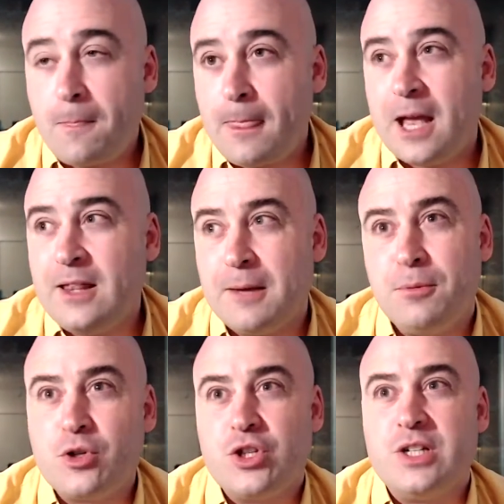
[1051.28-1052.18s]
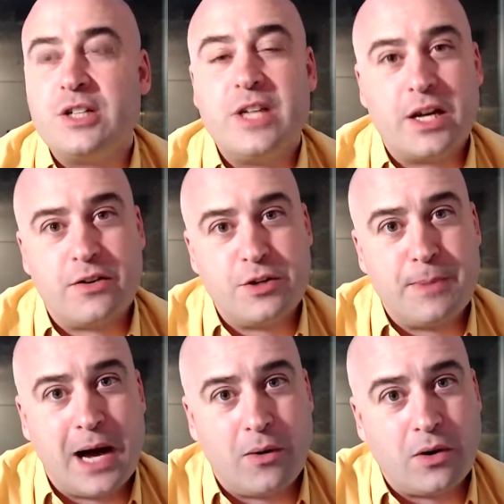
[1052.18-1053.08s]
and they push a dictator into
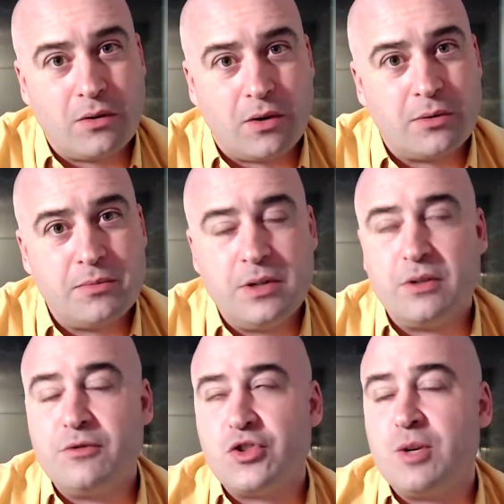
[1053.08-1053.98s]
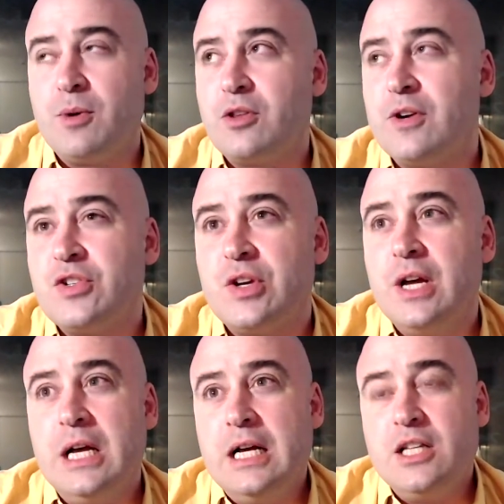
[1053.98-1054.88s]
power, or, for some other reason,
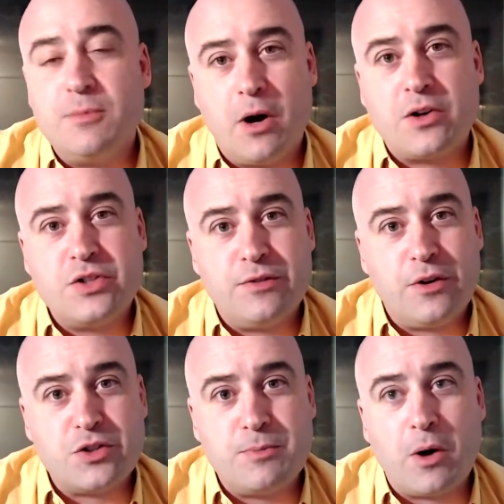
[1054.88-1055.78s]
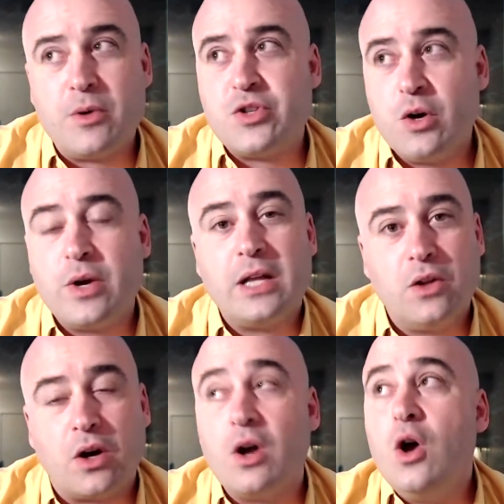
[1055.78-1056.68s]
democracy falls apart. We say, okay,
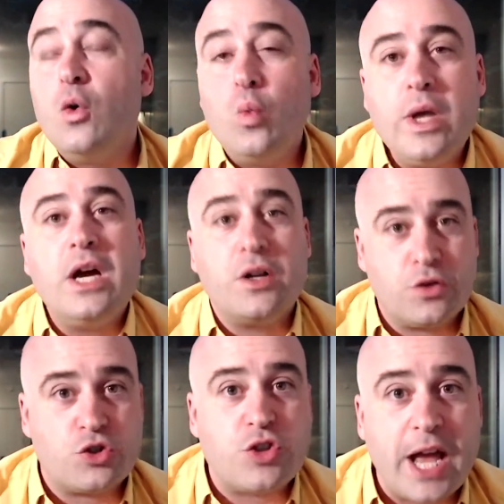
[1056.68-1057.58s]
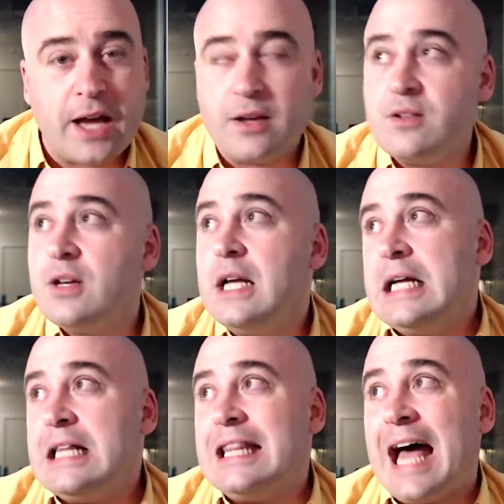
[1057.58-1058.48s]
look, we understand
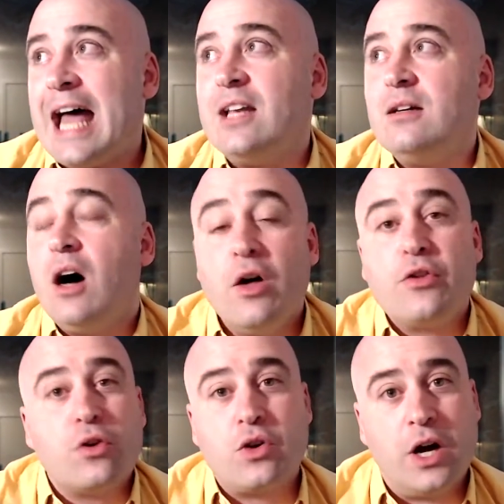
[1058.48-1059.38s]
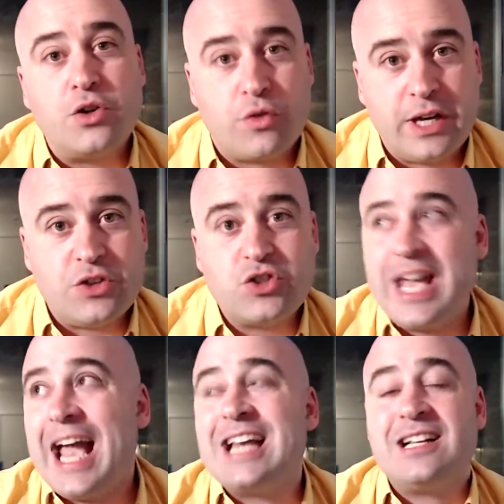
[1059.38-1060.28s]
that other countries
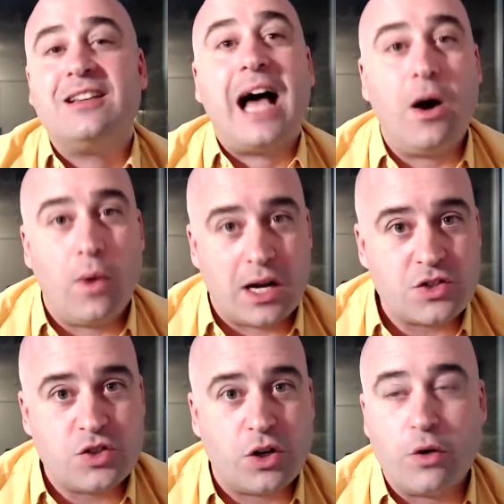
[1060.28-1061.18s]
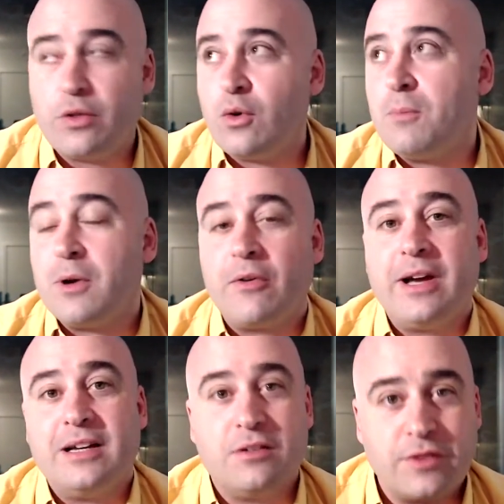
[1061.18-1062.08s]
can't allow us to go through a
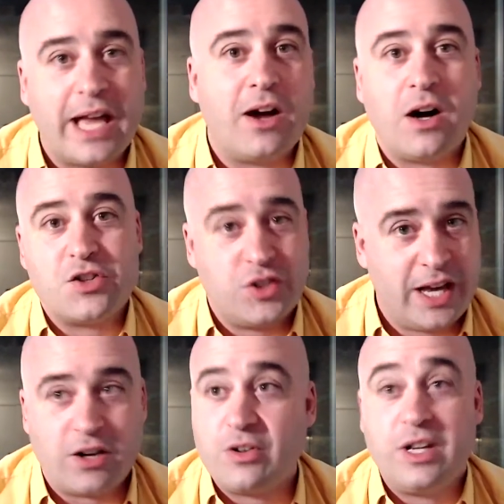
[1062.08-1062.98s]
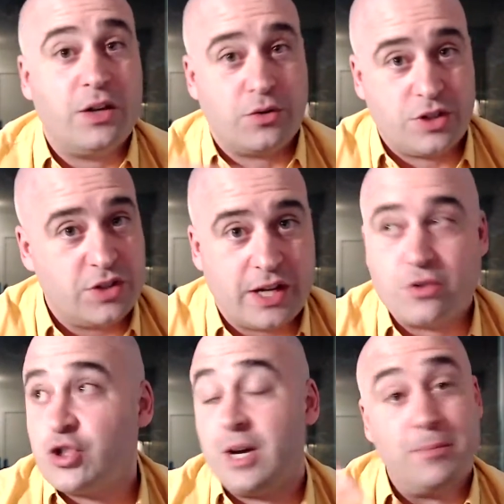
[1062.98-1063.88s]
period of chaos and anarchy or
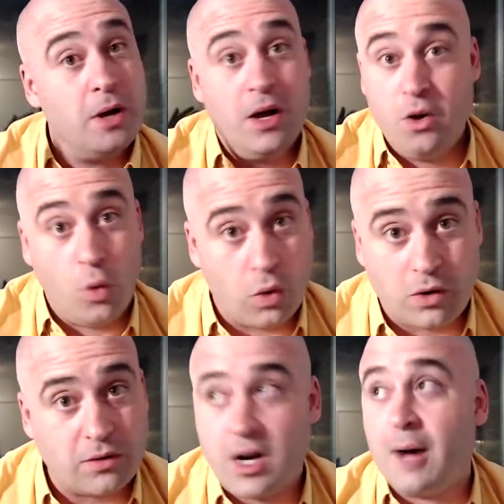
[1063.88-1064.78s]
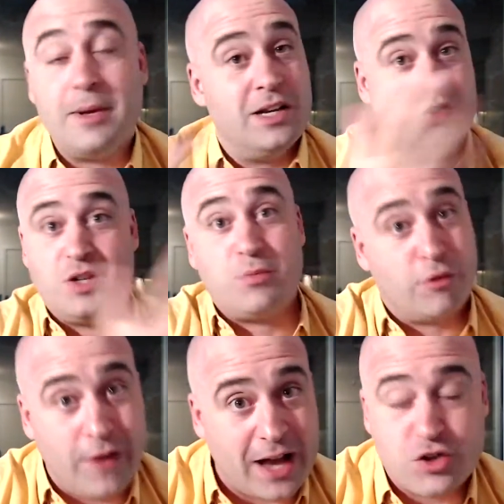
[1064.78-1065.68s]
dictatorship or communism or
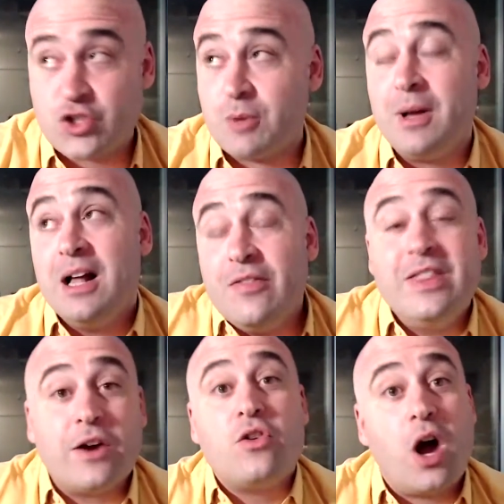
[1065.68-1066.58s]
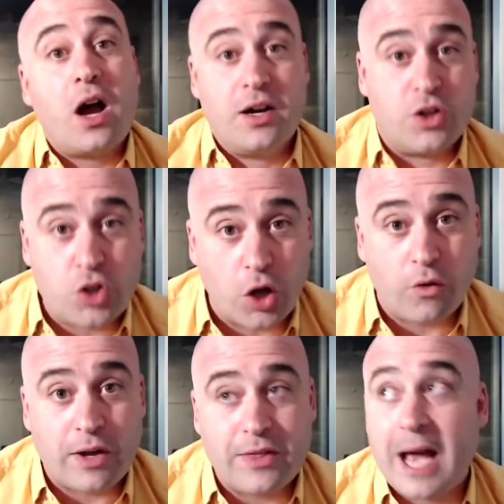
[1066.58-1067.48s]
fascism. They're not going to
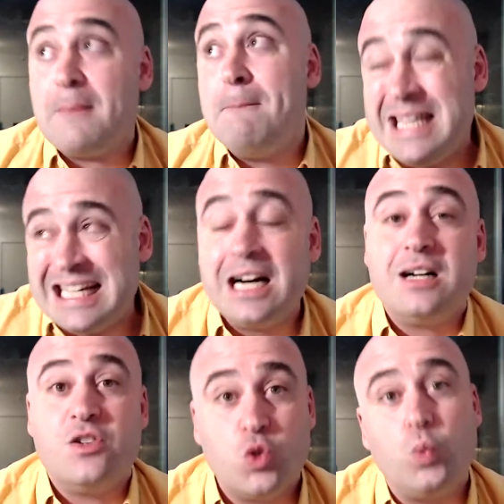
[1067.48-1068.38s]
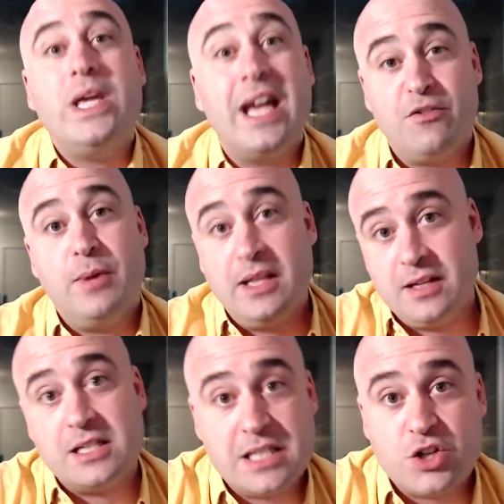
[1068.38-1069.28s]
tolerate that because we have made the
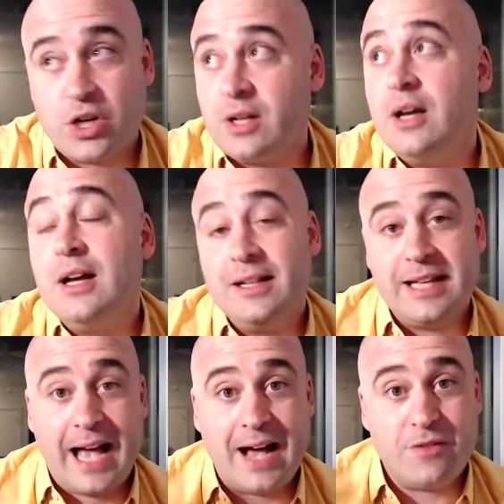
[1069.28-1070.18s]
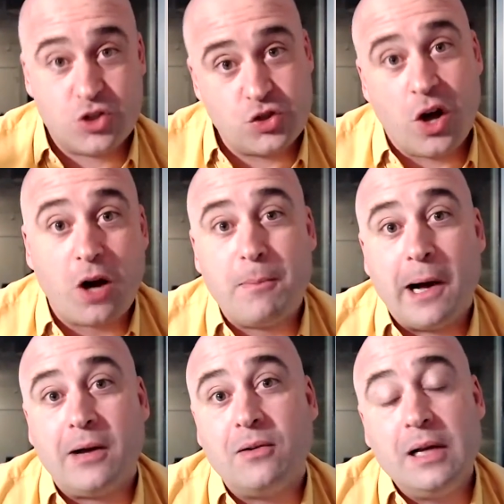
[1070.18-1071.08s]
decision to have a
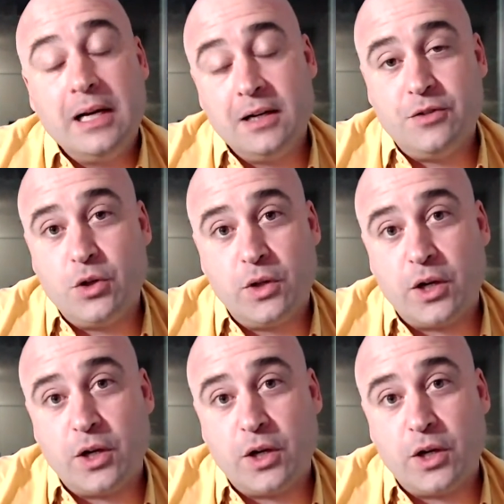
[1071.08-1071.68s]
stockpile of nuclear